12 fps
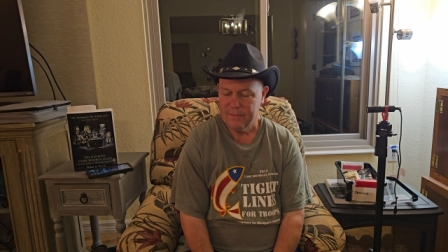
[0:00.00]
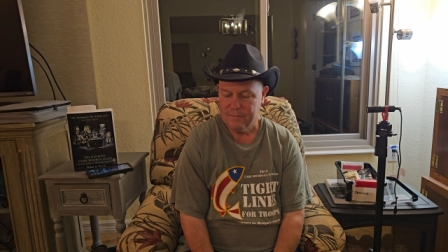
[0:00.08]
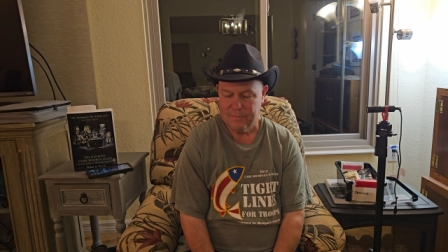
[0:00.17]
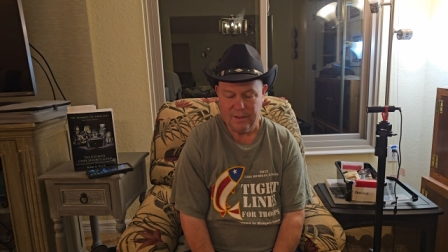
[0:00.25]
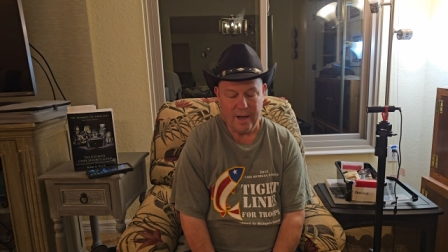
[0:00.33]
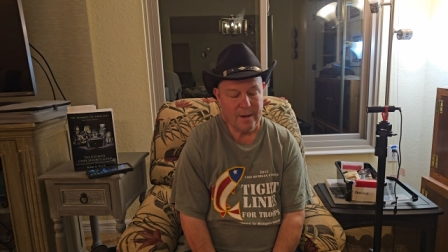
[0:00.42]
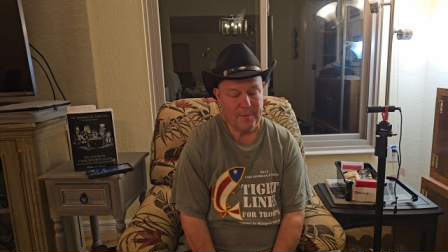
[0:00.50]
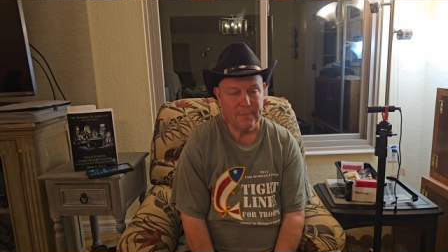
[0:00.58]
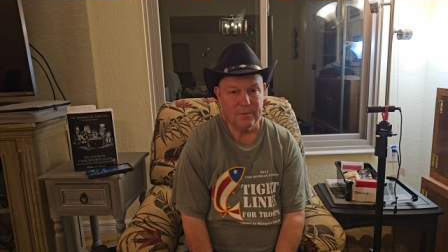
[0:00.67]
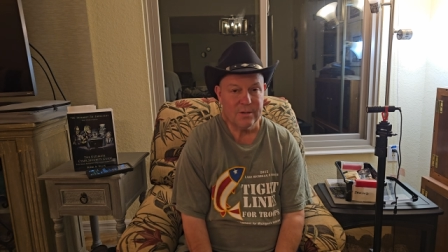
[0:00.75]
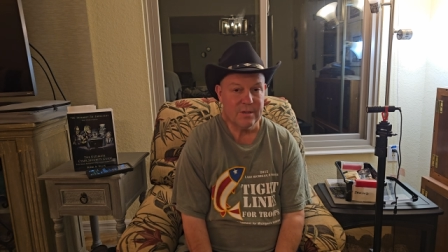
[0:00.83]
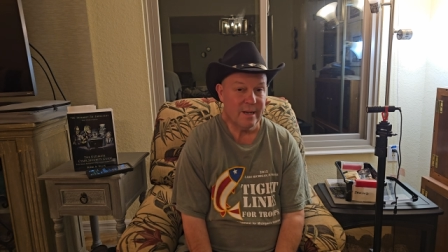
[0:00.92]
a lot of
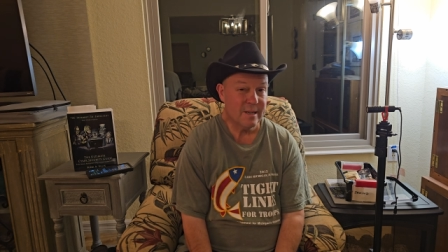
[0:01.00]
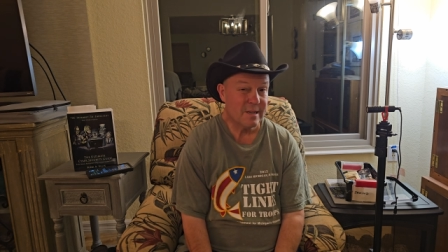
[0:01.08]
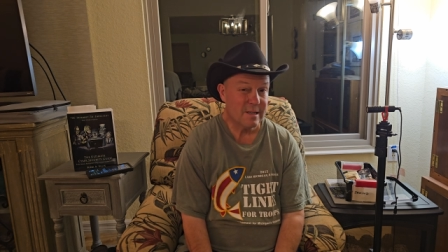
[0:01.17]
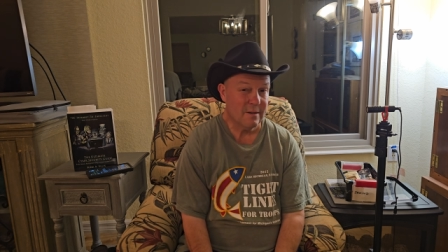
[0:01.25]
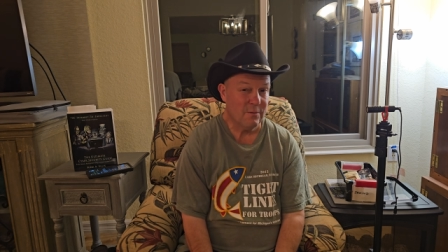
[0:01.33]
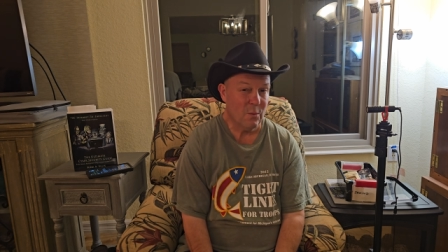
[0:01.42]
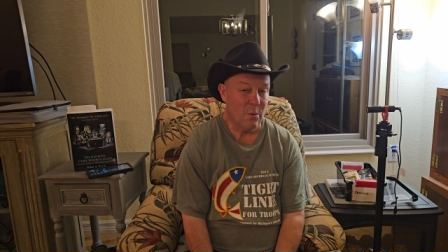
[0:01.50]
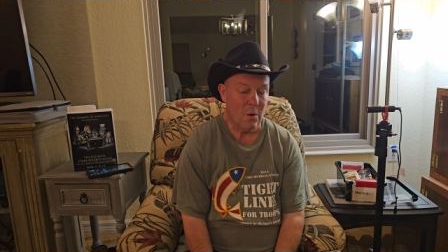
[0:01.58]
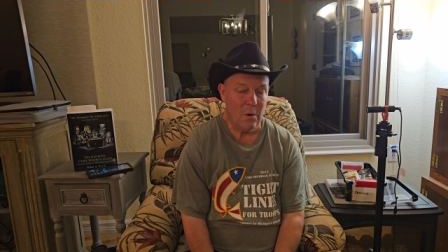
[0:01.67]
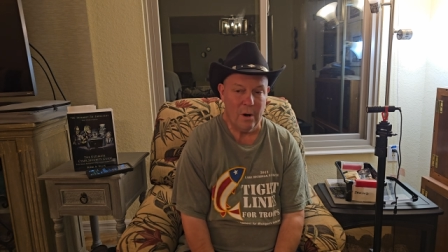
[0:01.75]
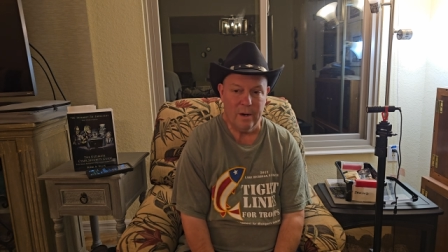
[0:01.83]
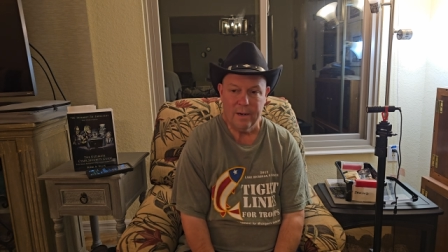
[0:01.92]
people are saying civil
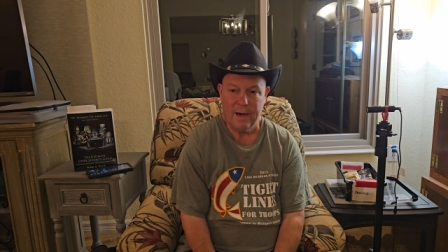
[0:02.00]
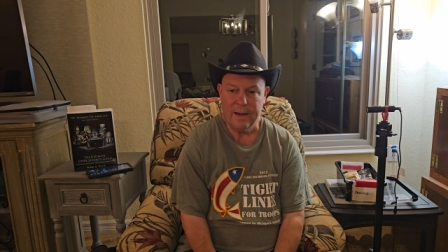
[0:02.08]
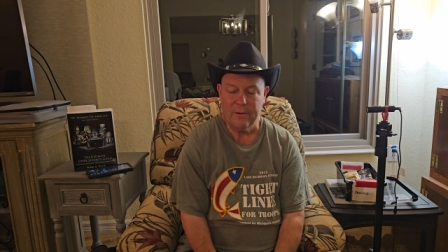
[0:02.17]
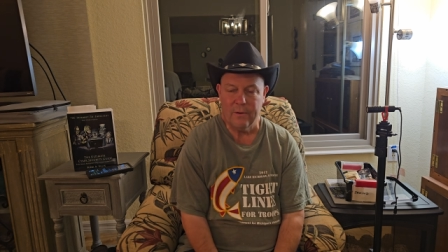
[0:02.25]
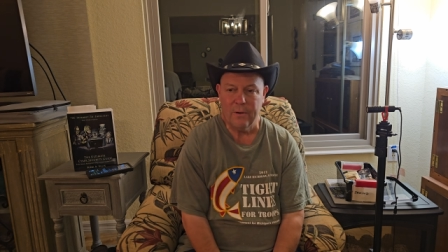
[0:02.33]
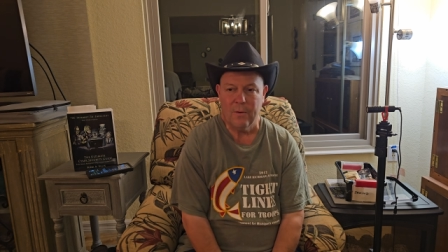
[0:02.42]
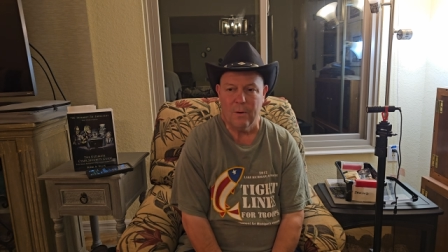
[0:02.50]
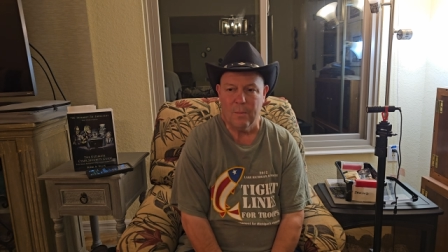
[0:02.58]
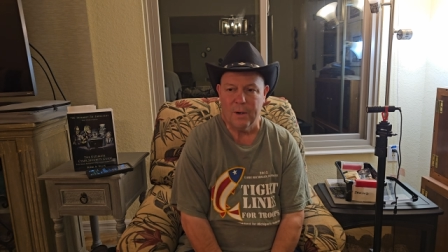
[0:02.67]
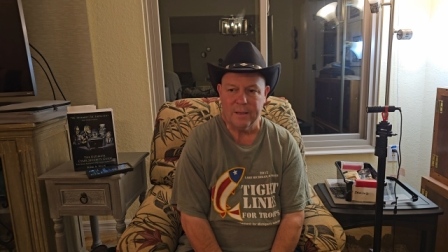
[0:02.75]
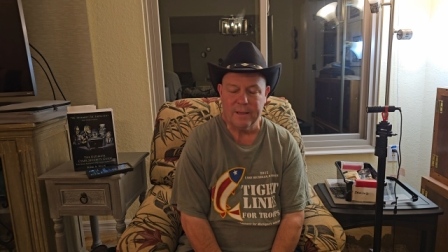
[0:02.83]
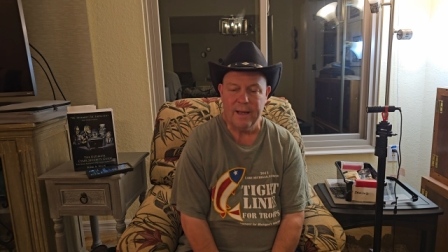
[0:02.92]
war. I don't know
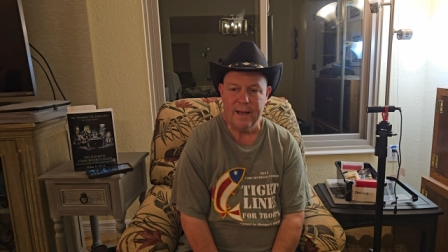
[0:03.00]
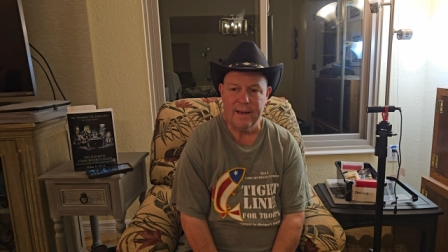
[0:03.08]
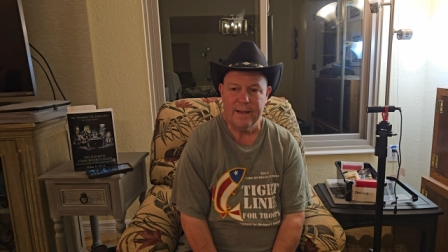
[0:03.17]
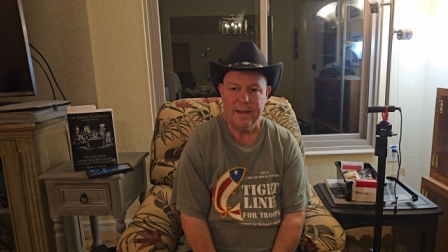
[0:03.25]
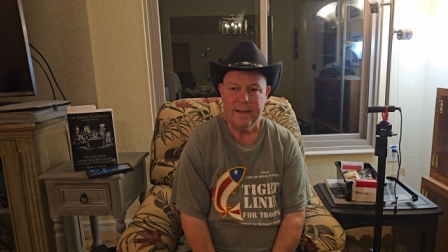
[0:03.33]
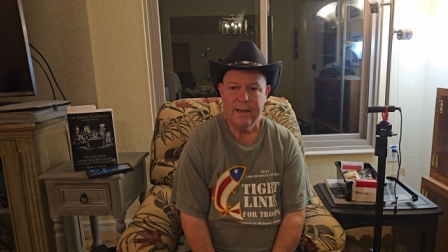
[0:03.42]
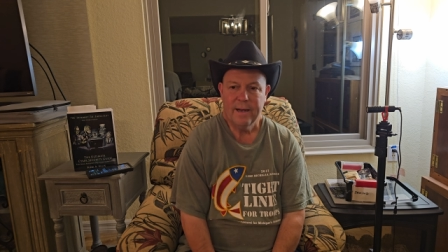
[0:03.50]
about that.